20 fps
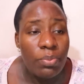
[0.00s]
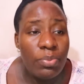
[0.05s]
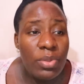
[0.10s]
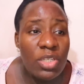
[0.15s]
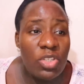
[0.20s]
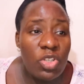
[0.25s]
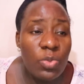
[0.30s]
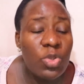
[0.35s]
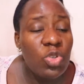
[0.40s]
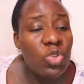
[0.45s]

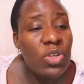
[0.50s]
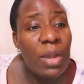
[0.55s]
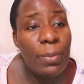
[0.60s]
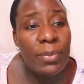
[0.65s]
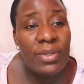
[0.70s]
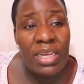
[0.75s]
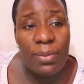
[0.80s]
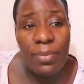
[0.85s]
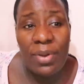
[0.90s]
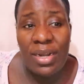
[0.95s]
Please, you should go
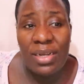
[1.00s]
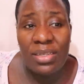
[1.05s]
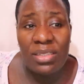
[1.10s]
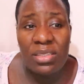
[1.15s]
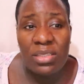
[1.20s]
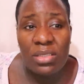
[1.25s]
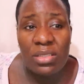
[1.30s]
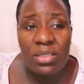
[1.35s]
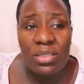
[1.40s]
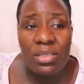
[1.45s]
and meet
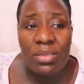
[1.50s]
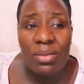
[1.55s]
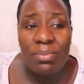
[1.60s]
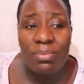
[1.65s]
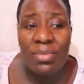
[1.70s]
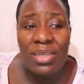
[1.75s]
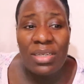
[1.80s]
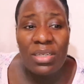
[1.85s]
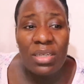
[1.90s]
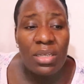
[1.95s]
Amarachi.
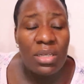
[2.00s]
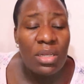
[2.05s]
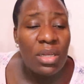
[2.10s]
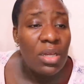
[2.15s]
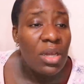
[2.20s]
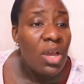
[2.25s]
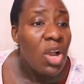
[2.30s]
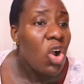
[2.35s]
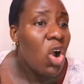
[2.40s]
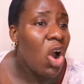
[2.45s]
Yeah.
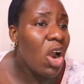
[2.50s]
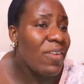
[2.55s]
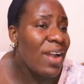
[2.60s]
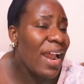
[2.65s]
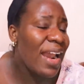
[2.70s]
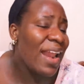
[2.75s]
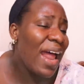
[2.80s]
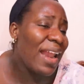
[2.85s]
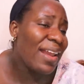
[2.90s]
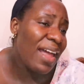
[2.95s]

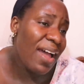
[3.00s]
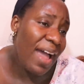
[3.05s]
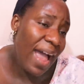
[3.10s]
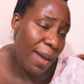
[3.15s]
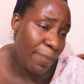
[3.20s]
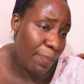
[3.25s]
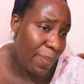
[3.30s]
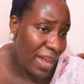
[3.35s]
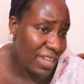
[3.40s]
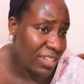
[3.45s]
Kaora, allow
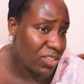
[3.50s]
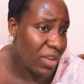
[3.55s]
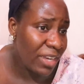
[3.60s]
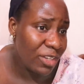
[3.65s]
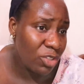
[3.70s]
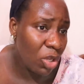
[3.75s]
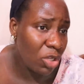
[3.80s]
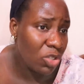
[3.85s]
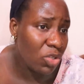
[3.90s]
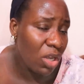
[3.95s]
her pass, so
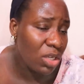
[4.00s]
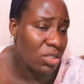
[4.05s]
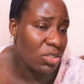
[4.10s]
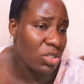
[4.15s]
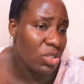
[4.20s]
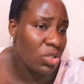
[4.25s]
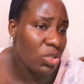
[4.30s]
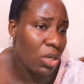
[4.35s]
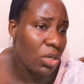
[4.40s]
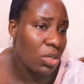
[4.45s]
I don't
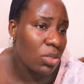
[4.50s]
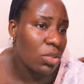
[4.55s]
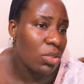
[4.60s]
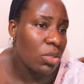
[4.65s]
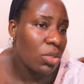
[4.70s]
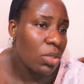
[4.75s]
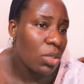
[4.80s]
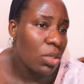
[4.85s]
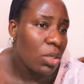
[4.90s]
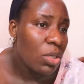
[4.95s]
lock the door.
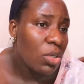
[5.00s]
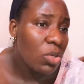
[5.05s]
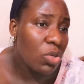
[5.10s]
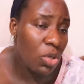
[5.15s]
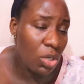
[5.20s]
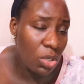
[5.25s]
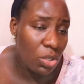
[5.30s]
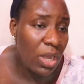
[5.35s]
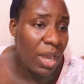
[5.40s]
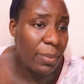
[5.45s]

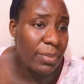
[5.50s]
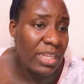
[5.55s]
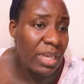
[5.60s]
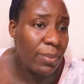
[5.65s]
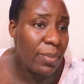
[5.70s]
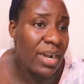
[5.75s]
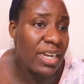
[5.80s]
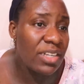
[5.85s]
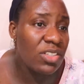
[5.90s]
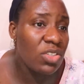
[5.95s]
Go and meet
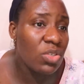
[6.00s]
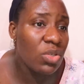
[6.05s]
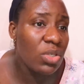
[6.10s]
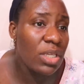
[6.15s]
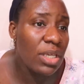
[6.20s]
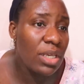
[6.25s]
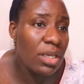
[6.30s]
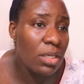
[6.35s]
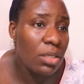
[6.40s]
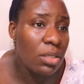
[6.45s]
Amarachi,
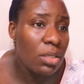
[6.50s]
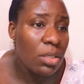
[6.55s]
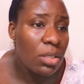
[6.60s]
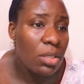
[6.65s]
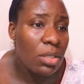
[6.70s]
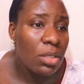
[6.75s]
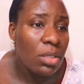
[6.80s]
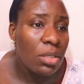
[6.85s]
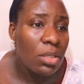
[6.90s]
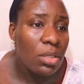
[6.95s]
okay?
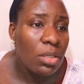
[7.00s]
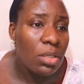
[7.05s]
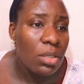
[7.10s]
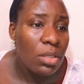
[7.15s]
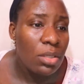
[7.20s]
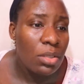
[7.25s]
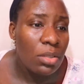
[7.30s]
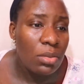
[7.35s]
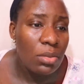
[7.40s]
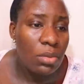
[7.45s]

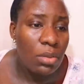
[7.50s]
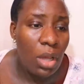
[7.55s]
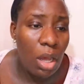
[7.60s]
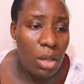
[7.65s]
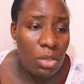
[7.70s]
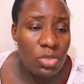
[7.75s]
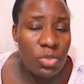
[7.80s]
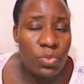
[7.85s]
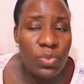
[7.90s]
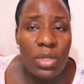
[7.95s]

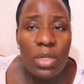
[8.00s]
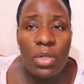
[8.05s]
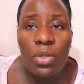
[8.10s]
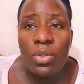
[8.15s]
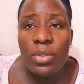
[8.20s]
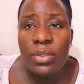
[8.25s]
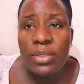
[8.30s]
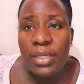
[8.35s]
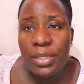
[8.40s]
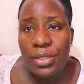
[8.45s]
I want to be
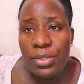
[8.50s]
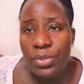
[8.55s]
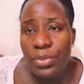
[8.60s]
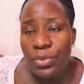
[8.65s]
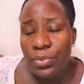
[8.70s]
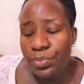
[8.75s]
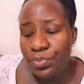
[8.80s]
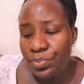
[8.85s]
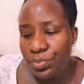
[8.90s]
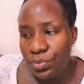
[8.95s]
alone, thank
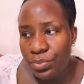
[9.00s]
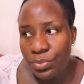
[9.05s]
you.